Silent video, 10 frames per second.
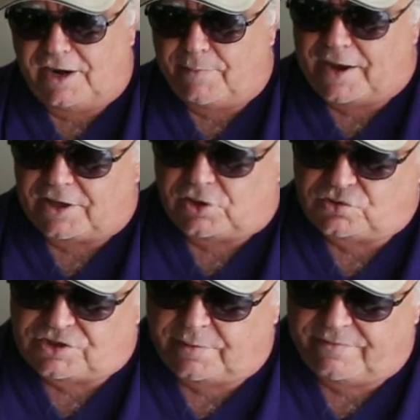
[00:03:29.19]
I'm not
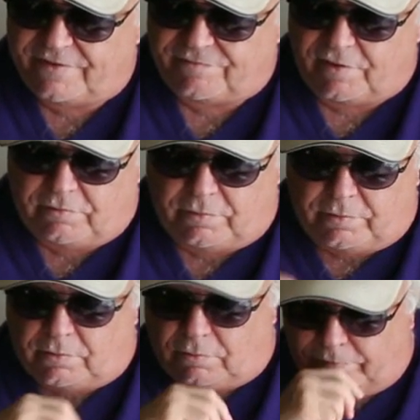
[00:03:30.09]
accusing him
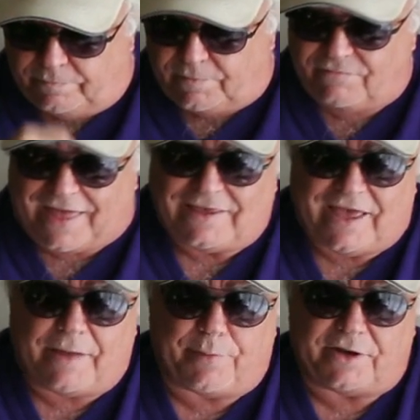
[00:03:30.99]
of that
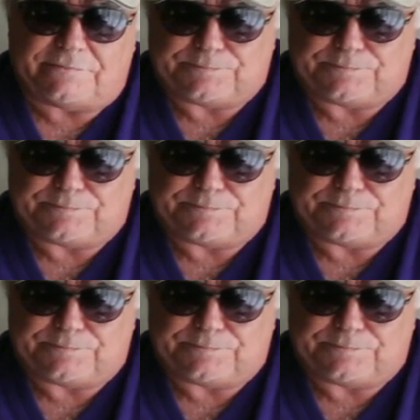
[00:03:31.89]
yet. But